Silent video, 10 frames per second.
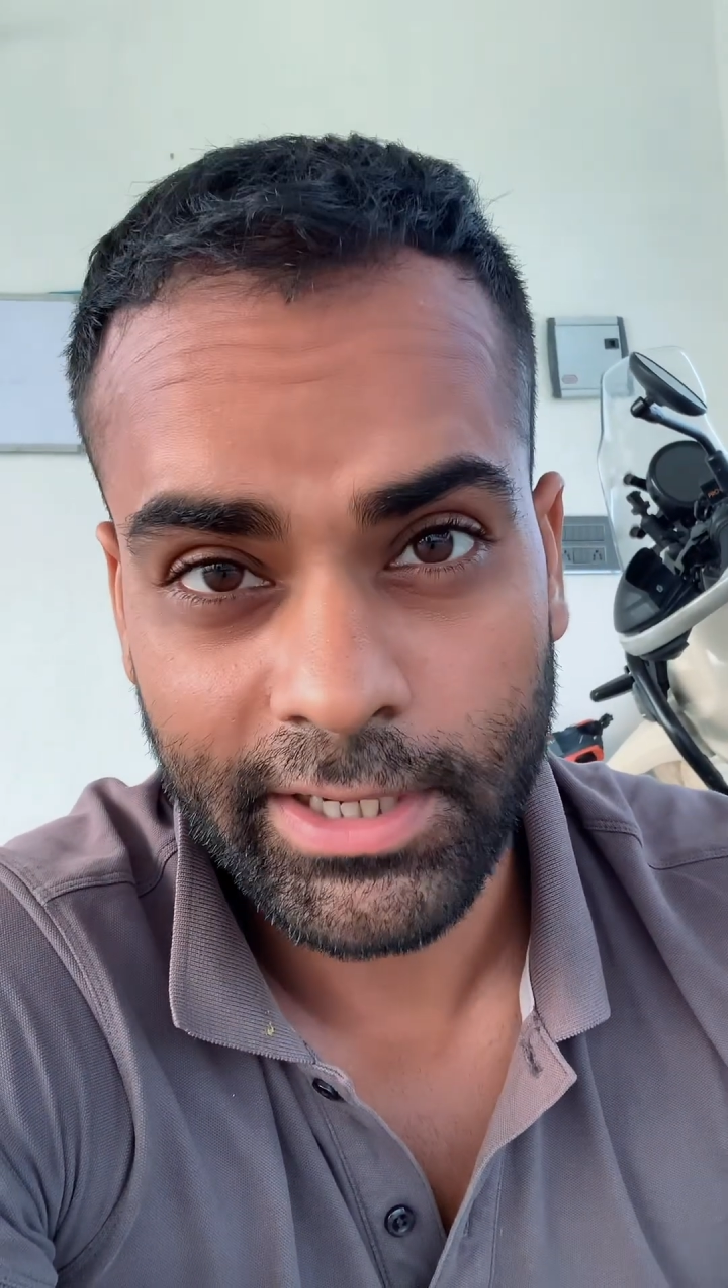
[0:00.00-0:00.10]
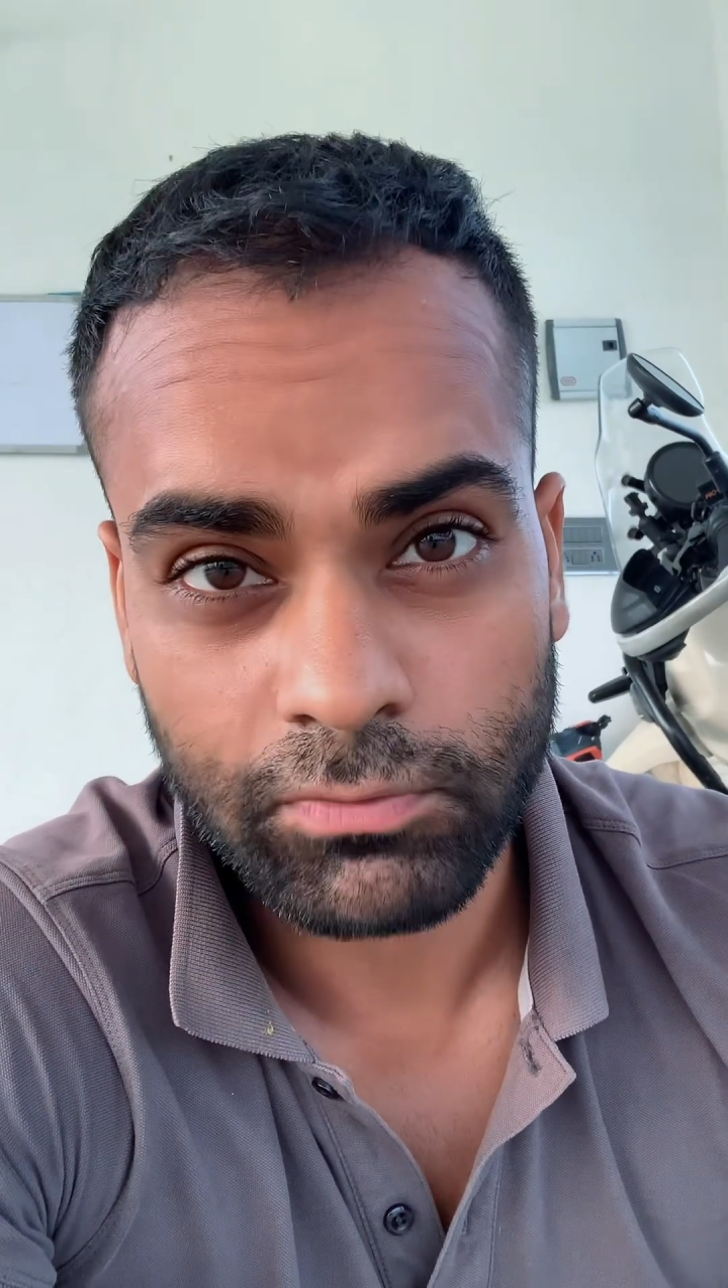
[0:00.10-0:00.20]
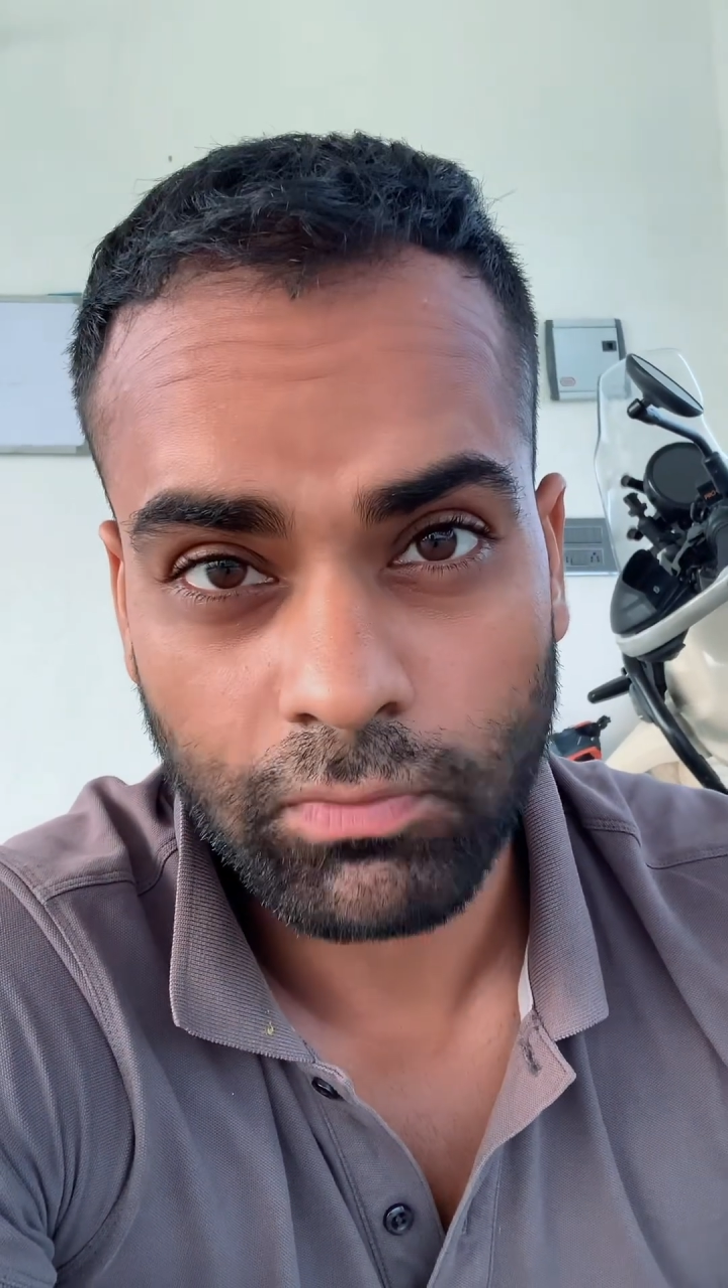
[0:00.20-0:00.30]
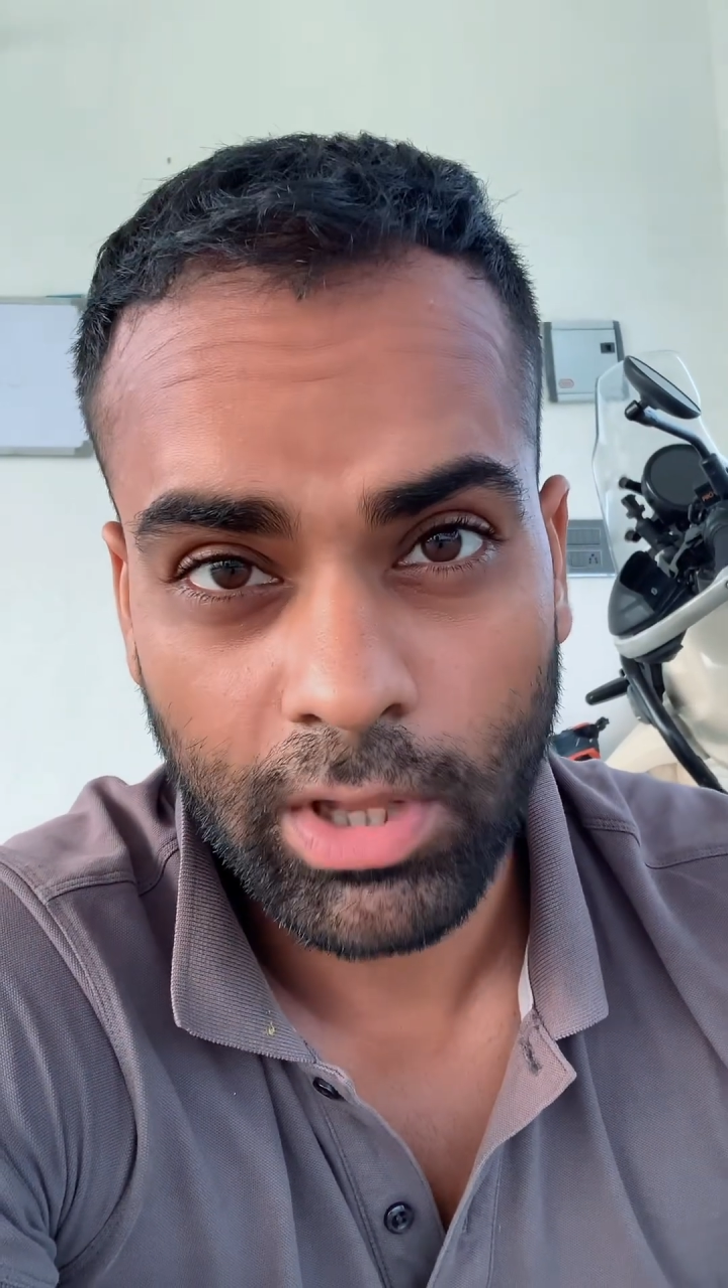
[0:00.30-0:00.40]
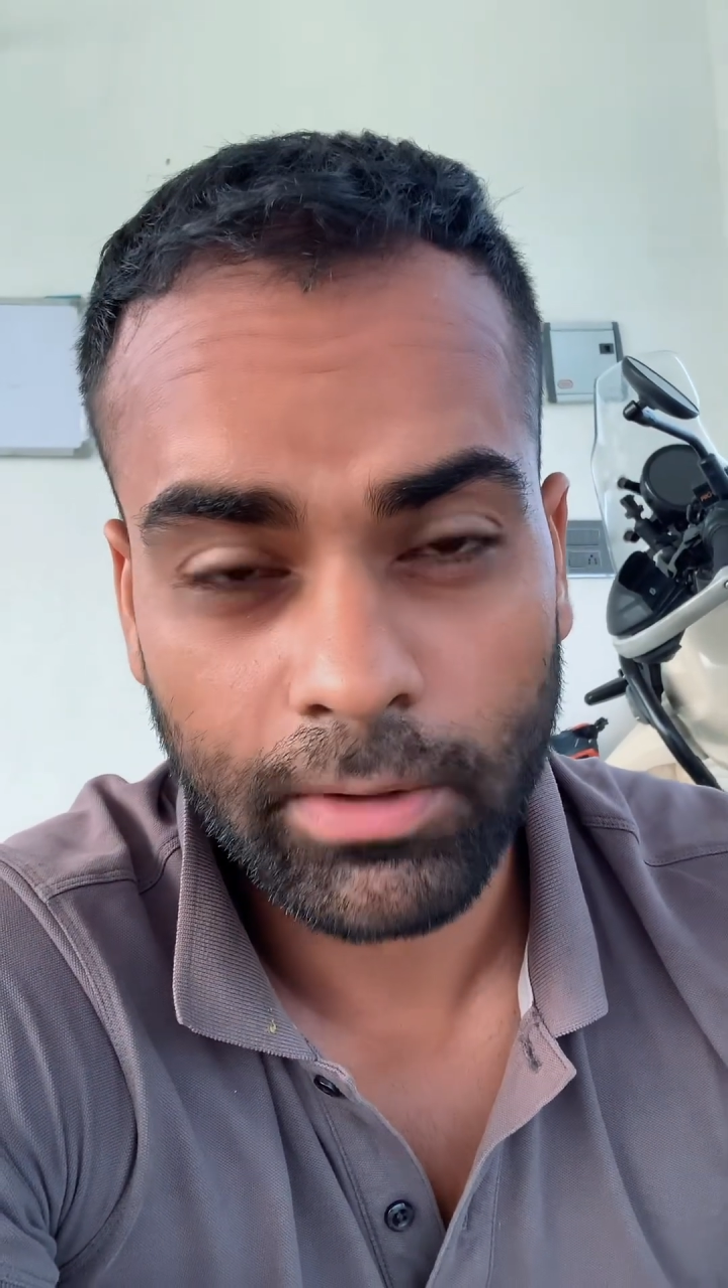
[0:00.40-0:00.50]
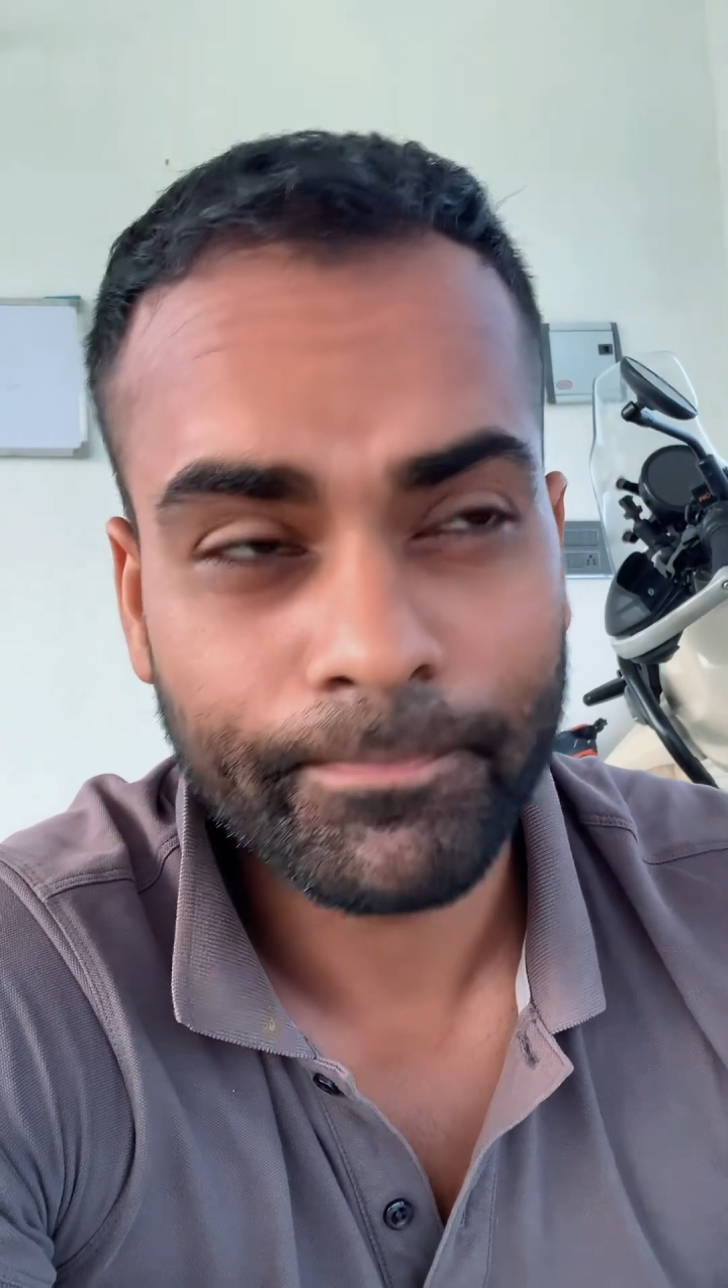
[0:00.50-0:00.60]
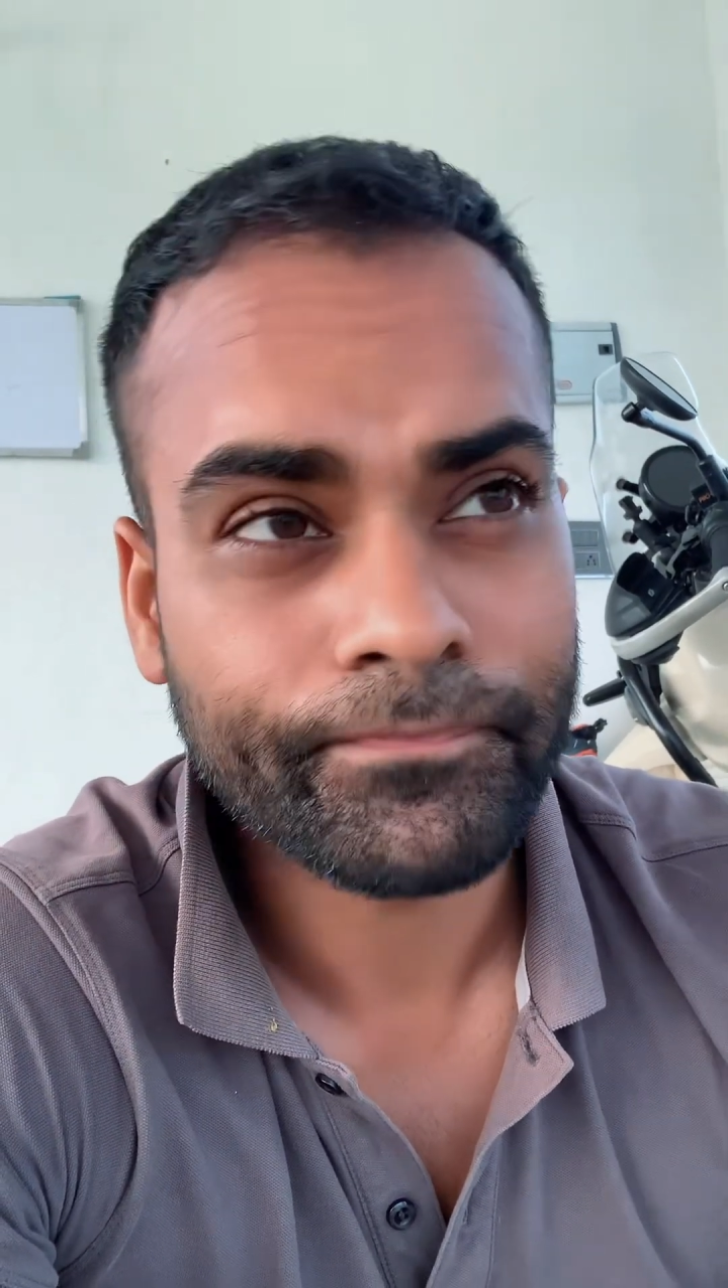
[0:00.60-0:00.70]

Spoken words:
as well.